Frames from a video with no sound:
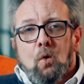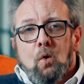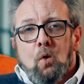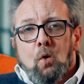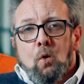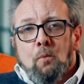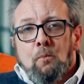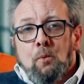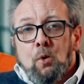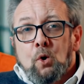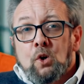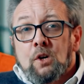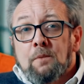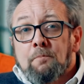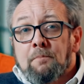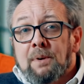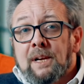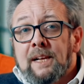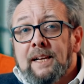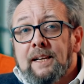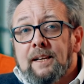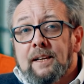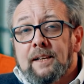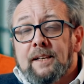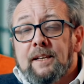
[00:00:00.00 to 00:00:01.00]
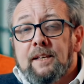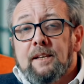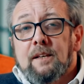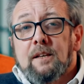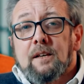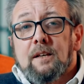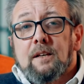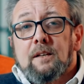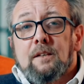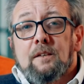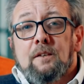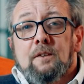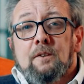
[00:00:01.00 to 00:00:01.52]
or more completely,
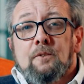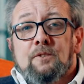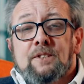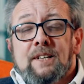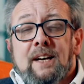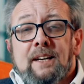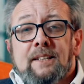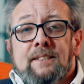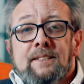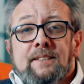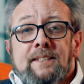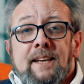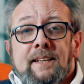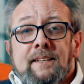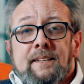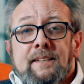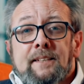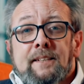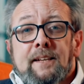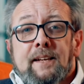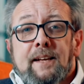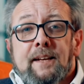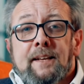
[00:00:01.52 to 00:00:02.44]
use our send